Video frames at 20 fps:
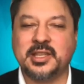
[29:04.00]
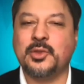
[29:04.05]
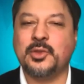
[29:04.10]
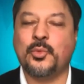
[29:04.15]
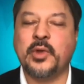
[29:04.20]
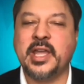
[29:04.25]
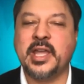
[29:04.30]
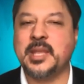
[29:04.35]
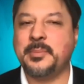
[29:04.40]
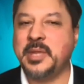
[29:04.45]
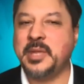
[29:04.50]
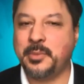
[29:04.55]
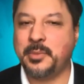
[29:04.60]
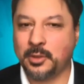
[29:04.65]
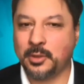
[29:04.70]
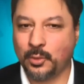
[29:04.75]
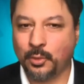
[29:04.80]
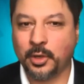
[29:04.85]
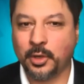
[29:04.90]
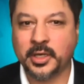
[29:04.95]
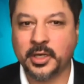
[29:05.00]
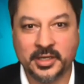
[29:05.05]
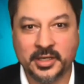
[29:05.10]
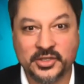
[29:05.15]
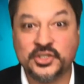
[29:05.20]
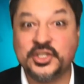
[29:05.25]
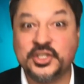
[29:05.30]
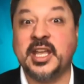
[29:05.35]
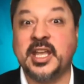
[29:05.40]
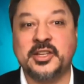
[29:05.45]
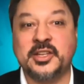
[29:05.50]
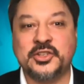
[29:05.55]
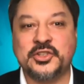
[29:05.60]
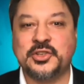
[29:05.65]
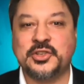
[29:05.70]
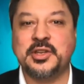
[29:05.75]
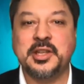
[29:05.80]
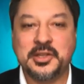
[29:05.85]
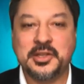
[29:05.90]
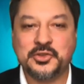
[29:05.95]
way that people are working has changed
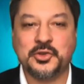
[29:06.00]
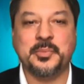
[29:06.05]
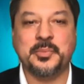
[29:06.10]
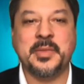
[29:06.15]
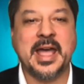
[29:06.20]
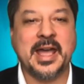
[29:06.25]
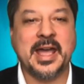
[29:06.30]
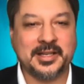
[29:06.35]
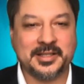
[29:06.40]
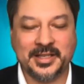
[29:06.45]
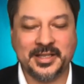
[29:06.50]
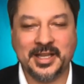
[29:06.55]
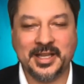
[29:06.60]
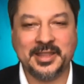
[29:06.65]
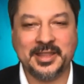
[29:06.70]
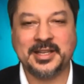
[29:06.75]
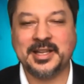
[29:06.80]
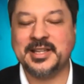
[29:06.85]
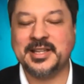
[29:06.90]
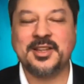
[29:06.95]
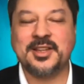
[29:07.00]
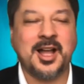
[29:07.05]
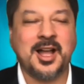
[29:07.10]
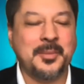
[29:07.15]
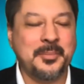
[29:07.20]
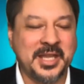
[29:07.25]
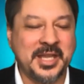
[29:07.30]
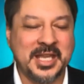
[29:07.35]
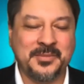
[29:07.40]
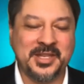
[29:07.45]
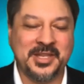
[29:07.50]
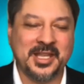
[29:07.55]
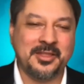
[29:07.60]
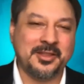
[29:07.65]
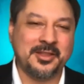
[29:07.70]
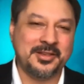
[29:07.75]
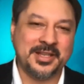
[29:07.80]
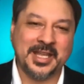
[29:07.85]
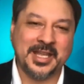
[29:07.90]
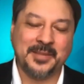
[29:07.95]
dramatically. I think I saw a meme the other
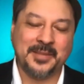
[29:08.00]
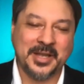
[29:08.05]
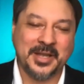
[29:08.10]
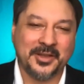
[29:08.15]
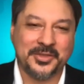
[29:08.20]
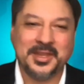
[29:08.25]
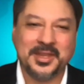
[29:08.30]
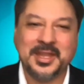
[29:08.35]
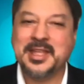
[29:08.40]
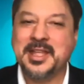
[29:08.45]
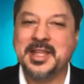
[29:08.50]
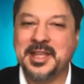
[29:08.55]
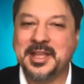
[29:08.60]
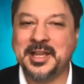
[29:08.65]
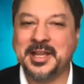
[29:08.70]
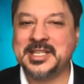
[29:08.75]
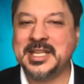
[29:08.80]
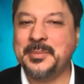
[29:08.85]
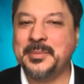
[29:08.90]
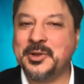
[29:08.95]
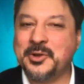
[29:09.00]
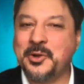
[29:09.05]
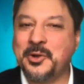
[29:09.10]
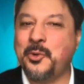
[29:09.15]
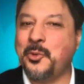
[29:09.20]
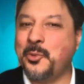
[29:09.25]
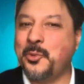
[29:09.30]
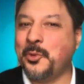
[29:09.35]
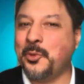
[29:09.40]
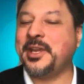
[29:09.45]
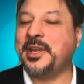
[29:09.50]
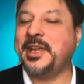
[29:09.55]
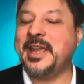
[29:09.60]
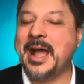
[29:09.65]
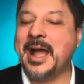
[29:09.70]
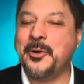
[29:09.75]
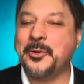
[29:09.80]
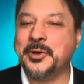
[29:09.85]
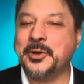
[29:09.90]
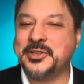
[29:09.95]
day about typical working
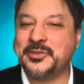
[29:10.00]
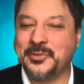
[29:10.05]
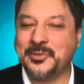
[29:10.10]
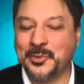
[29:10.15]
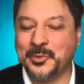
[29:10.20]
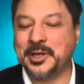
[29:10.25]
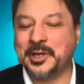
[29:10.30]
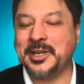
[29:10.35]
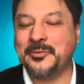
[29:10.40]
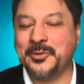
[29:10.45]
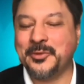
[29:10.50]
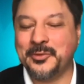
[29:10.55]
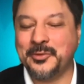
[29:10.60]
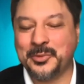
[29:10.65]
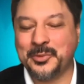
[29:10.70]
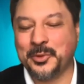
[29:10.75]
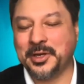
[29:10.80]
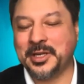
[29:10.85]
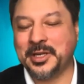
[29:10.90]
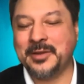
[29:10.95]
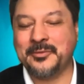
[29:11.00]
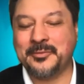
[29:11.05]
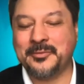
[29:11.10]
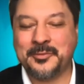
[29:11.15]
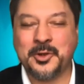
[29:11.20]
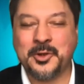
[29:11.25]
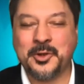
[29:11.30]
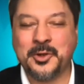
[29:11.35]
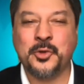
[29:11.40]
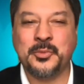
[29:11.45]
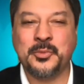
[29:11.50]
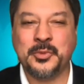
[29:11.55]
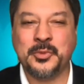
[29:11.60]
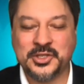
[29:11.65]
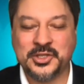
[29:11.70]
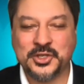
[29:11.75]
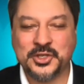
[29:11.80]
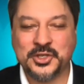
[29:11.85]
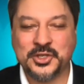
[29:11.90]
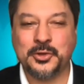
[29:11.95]
hours from working from home with
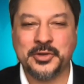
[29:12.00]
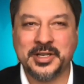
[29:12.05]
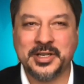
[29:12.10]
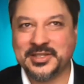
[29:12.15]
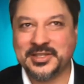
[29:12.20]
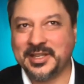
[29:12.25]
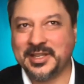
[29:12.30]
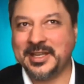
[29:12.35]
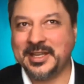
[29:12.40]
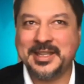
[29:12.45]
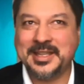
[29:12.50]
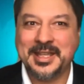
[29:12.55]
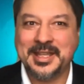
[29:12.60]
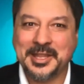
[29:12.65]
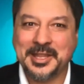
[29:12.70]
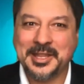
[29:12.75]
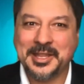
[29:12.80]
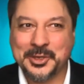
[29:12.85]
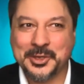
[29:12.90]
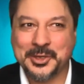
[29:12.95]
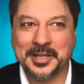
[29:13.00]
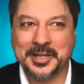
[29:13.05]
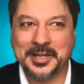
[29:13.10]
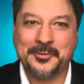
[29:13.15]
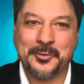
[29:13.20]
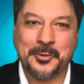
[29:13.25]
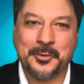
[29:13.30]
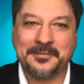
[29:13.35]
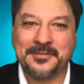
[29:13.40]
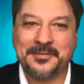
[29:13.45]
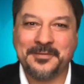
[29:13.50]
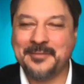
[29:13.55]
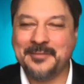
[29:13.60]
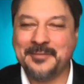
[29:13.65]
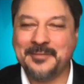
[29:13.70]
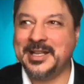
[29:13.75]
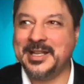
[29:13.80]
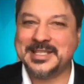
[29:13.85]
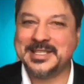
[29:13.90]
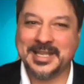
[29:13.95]
children is like 30, 45
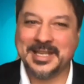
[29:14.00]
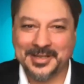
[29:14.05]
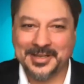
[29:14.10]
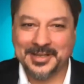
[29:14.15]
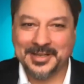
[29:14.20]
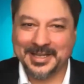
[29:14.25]
minutes every